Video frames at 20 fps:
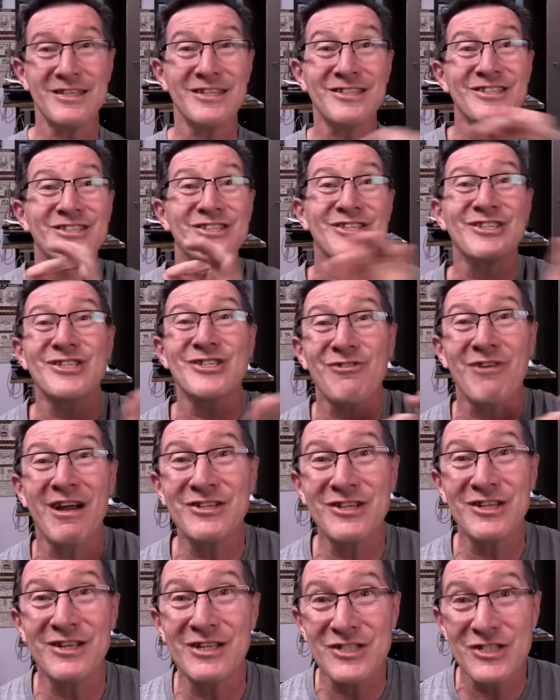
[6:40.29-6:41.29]
This is just
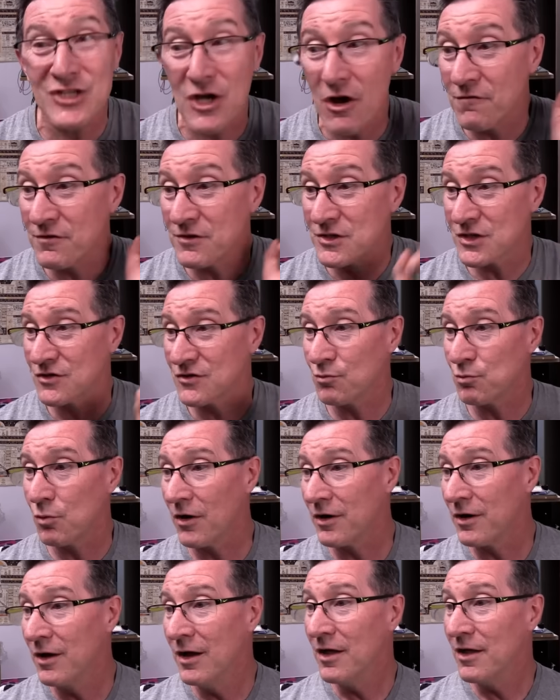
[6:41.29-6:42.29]
scratching the surface of
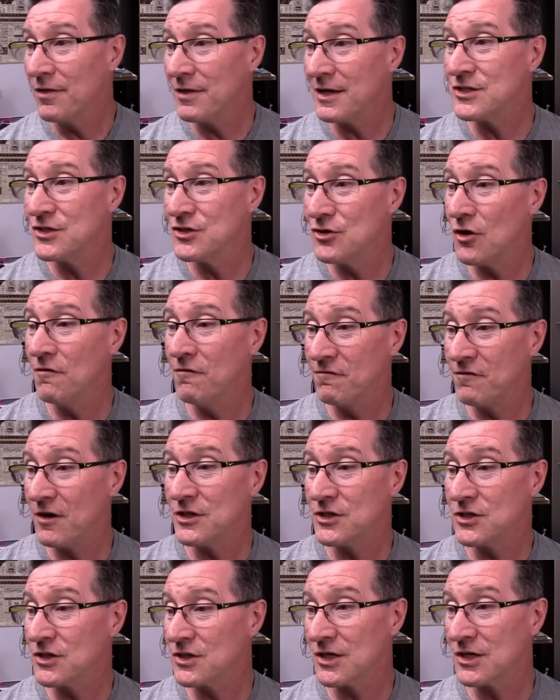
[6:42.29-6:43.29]
what these new
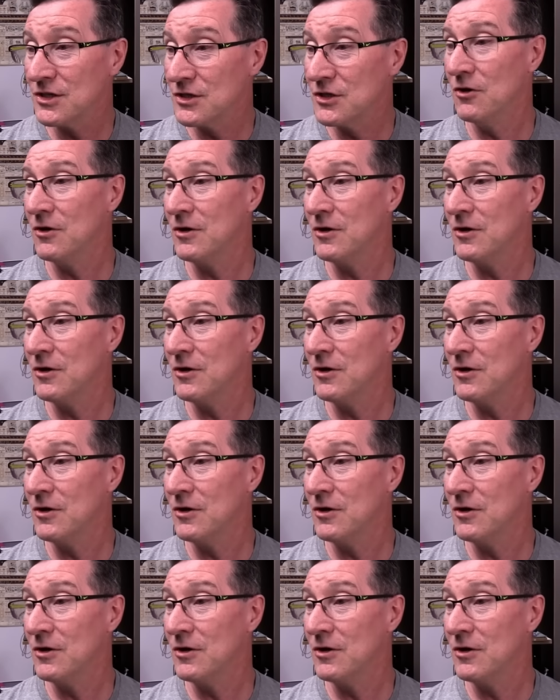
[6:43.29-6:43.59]
features can do.